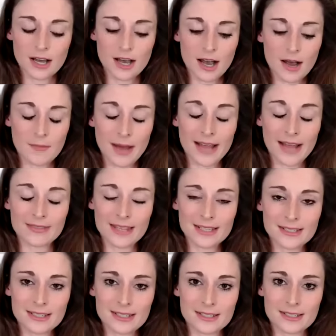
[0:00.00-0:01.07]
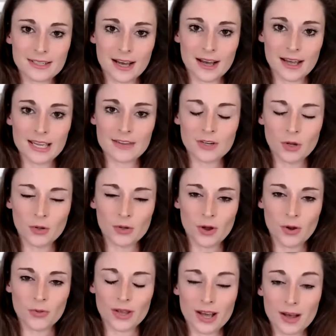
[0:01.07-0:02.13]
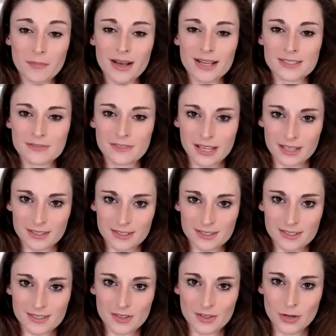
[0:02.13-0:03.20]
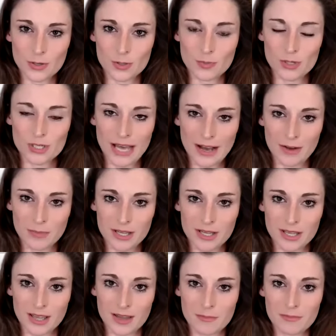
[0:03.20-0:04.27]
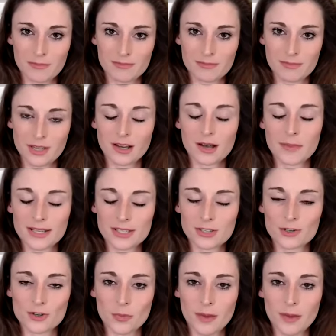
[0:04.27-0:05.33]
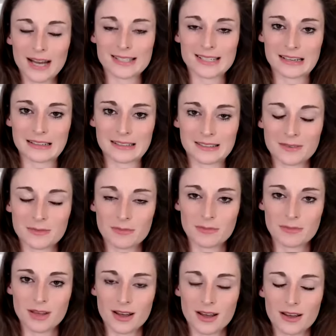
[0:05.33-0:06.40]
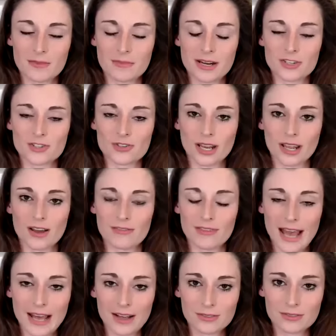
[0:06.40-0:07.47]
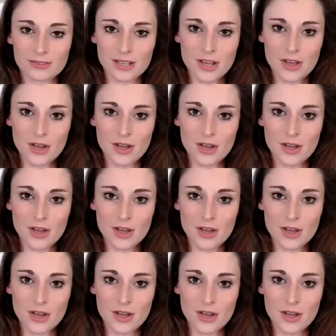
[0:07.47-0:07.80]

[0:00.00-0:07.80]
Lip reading: And this is even on the Hamas figures, those put out by the Hamas-controlled Palestinian Ministry of Health,